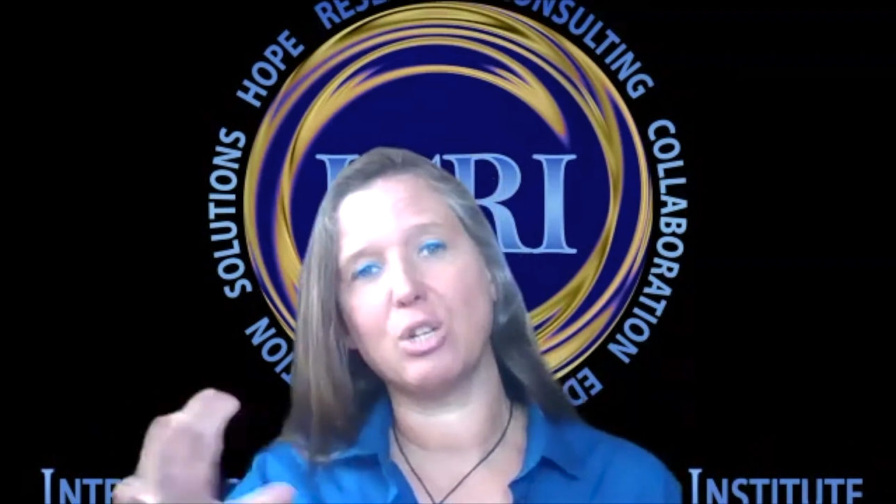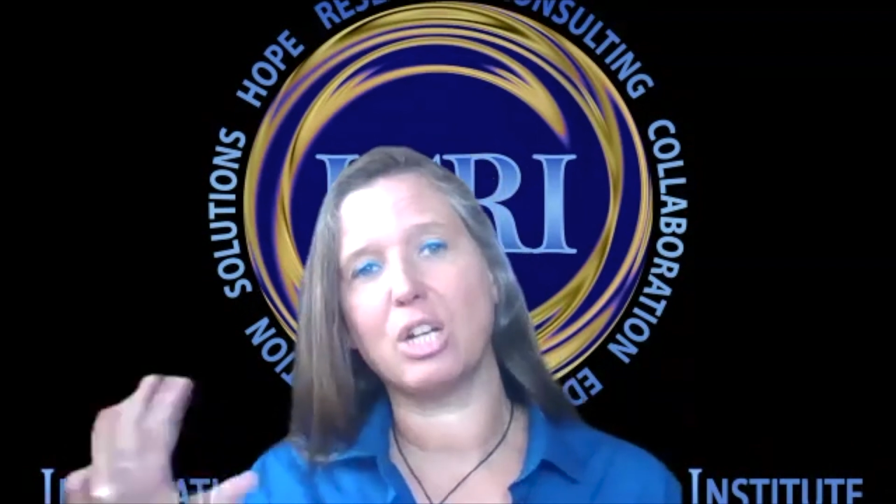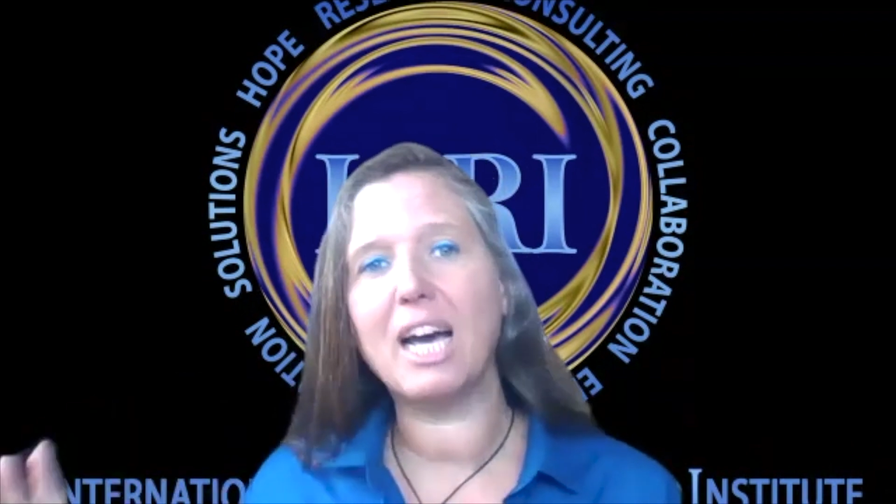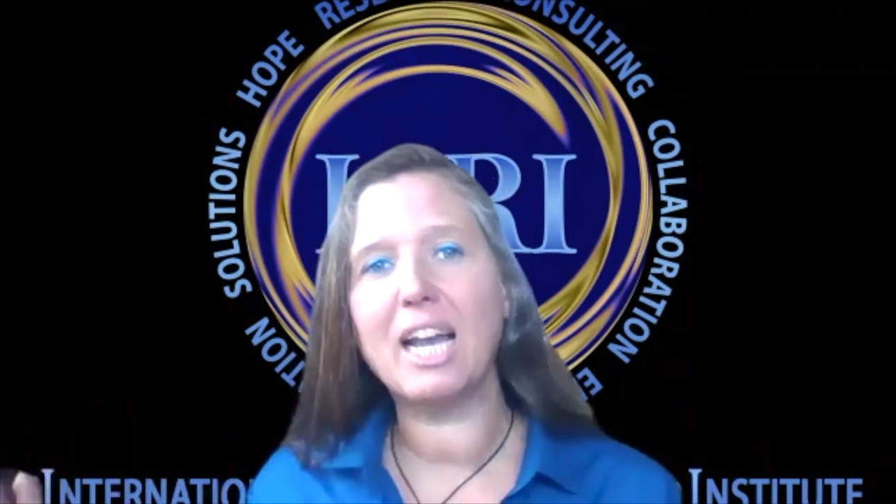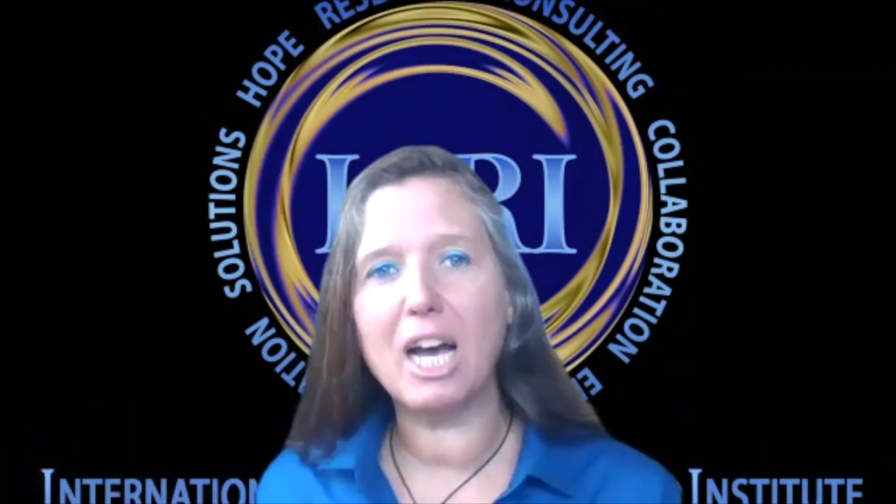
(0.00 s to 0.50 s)

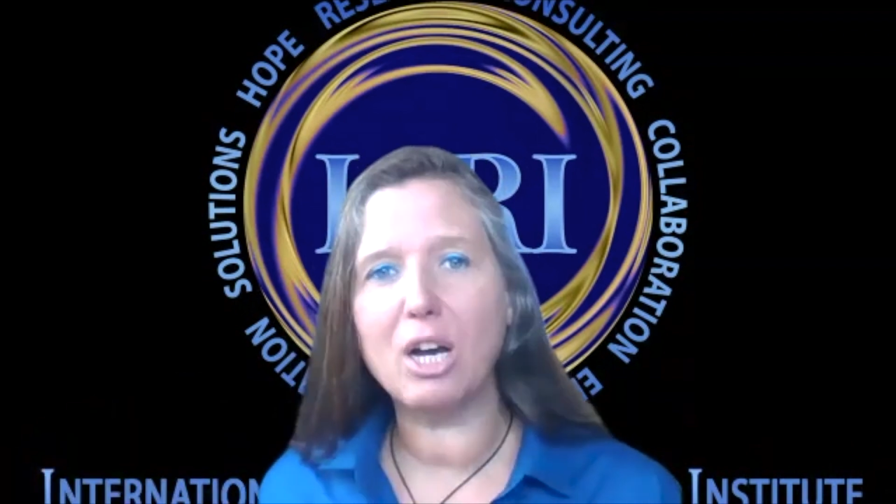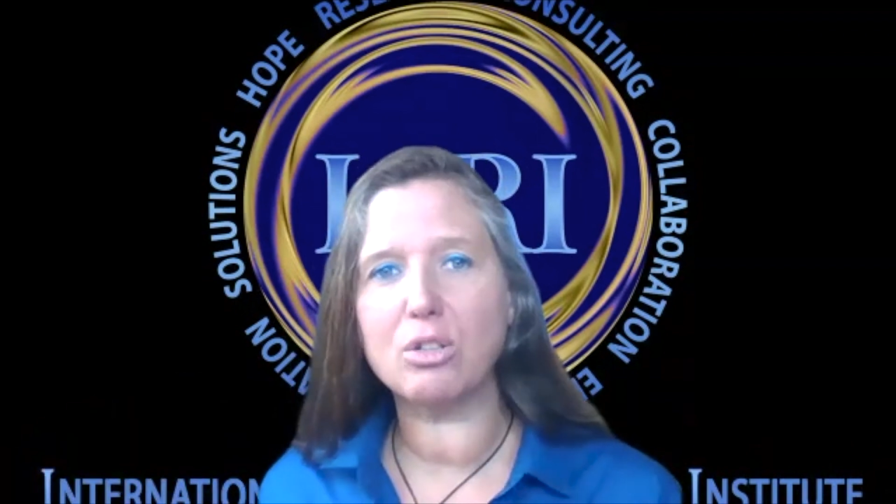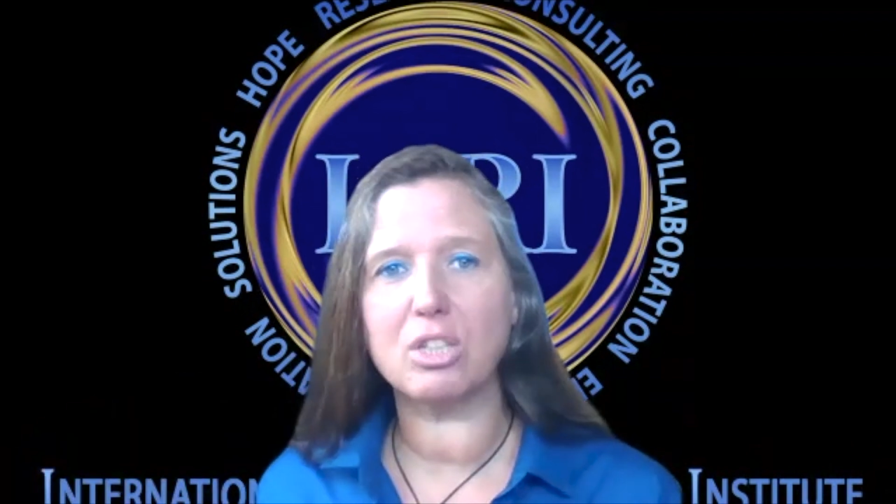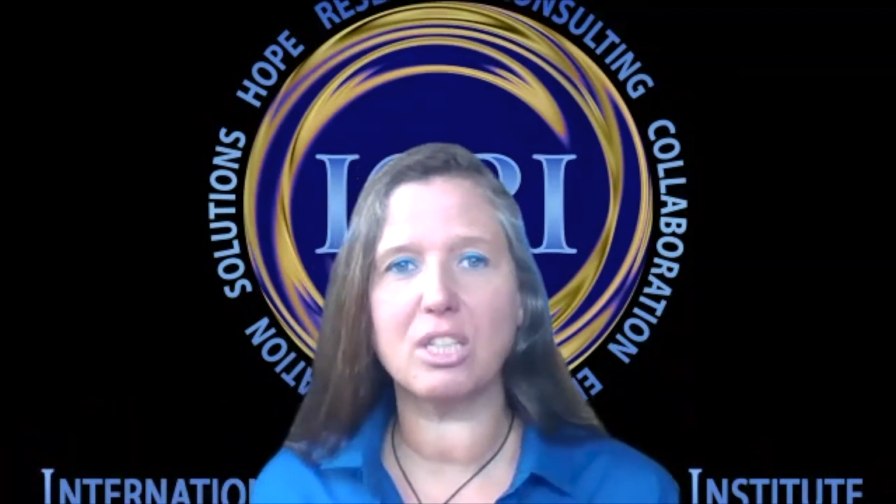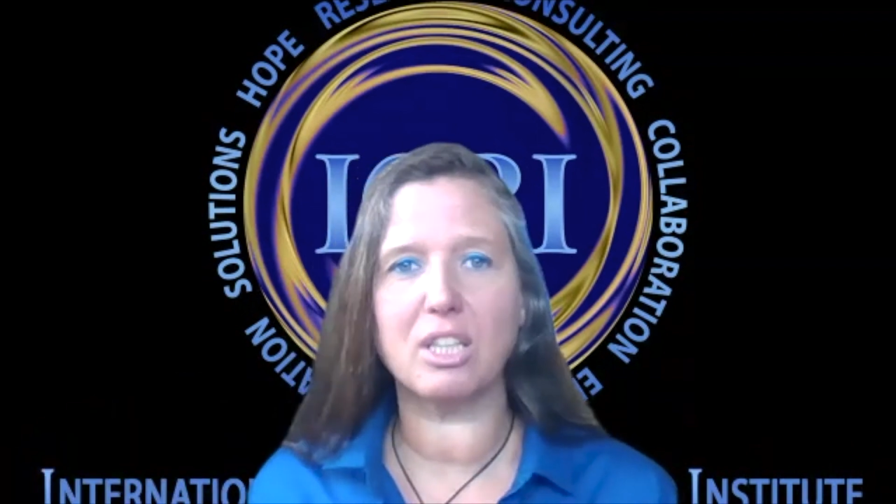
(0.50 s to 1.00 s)
cut
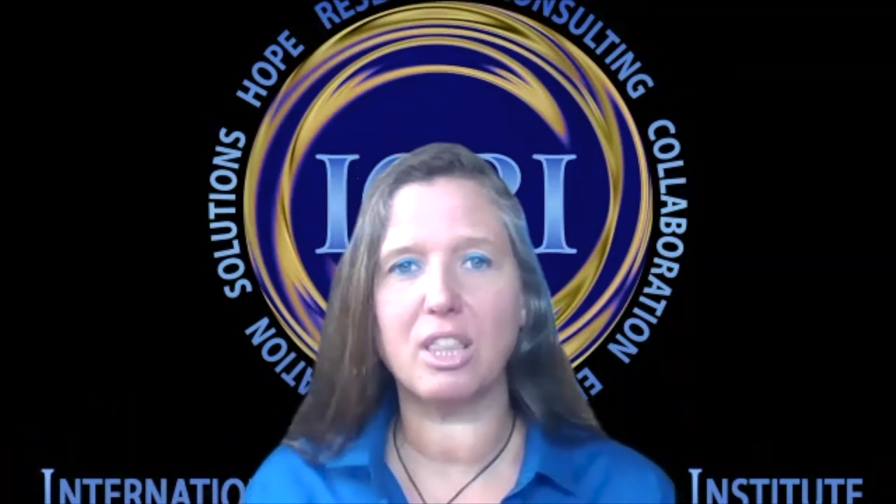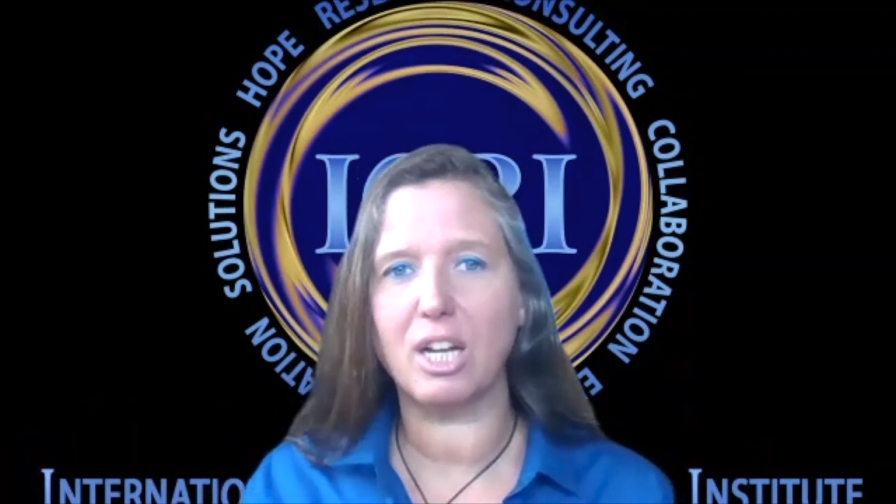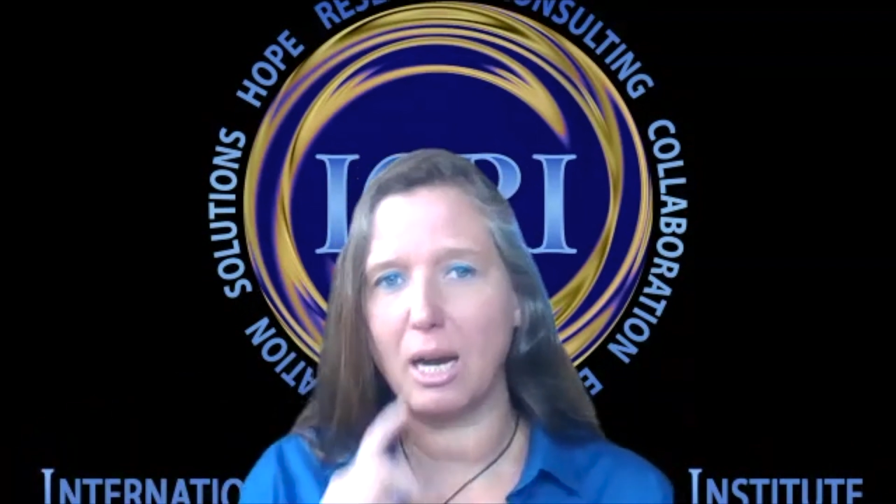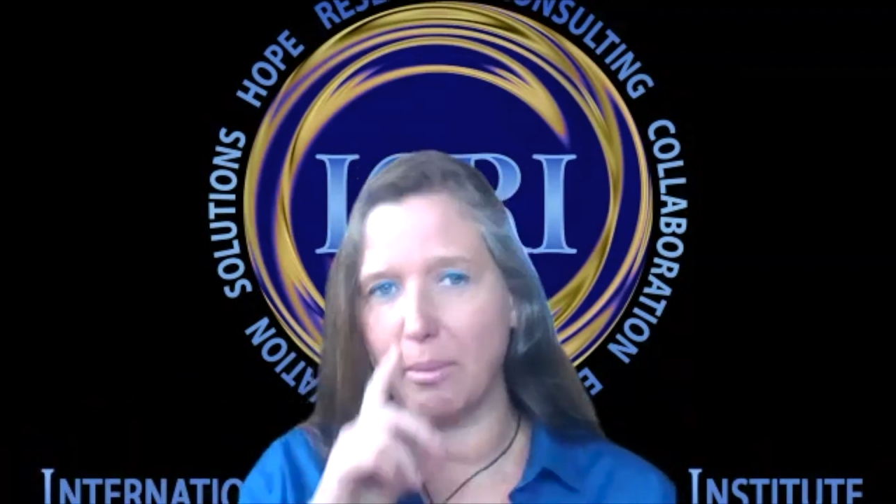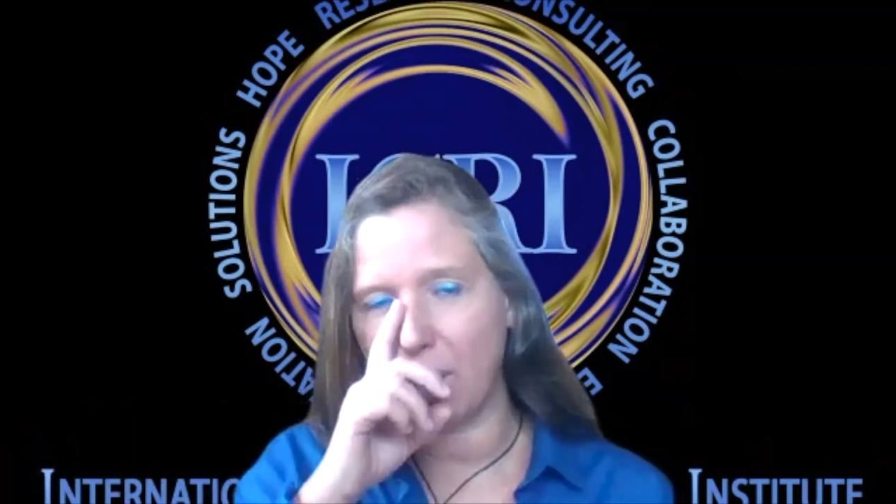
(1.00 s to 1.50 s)
out the
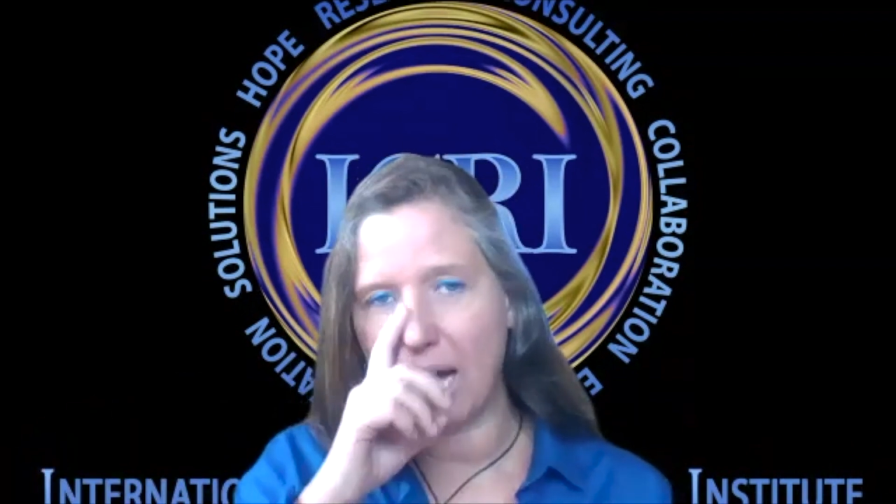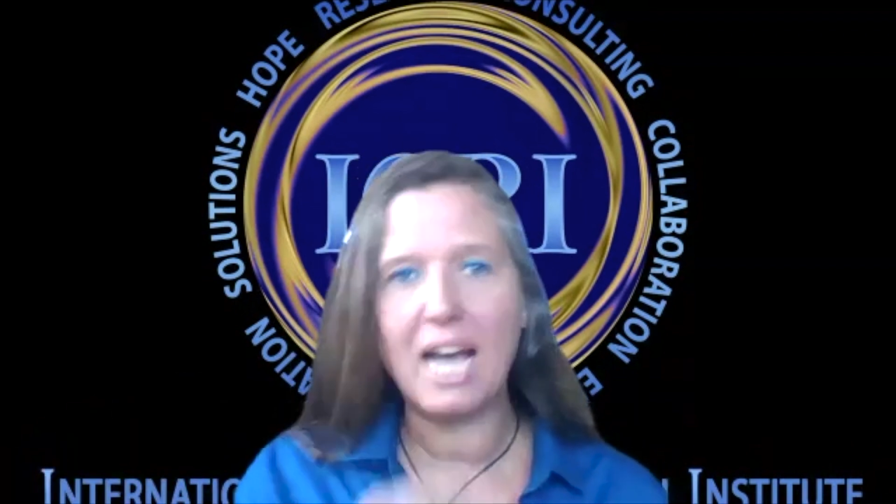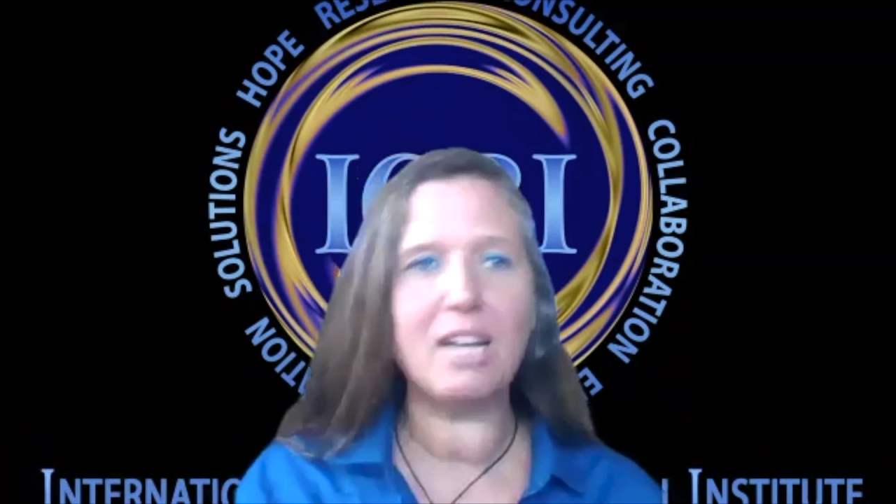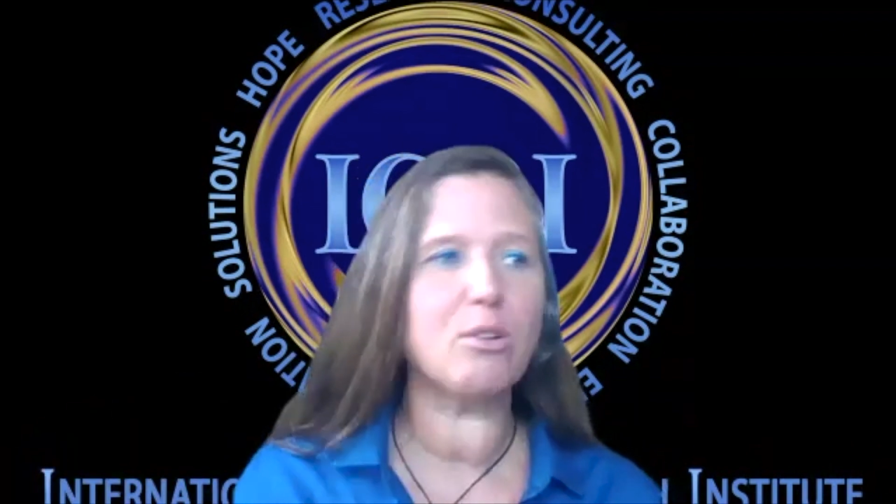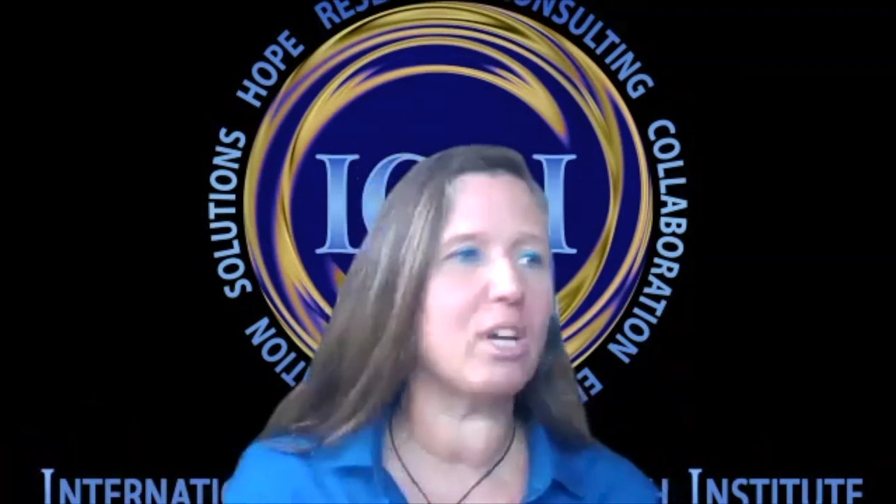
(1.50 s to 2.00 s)

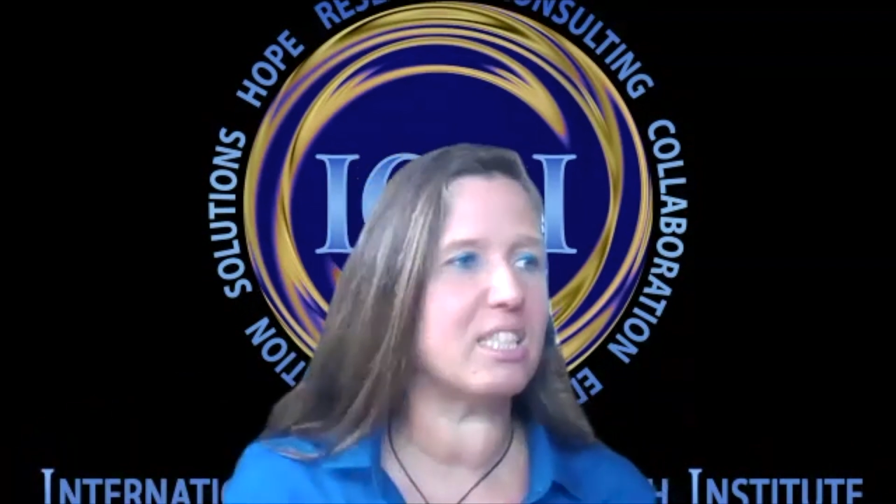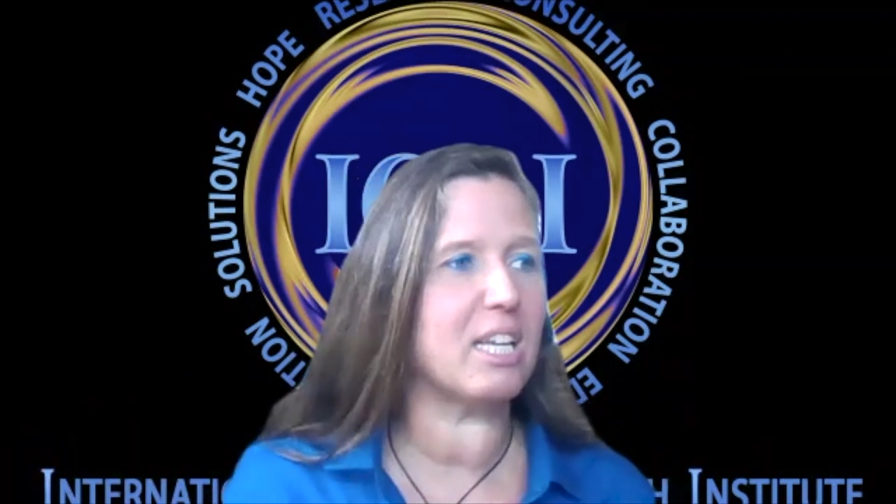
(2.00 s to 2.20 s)
carbohydrates,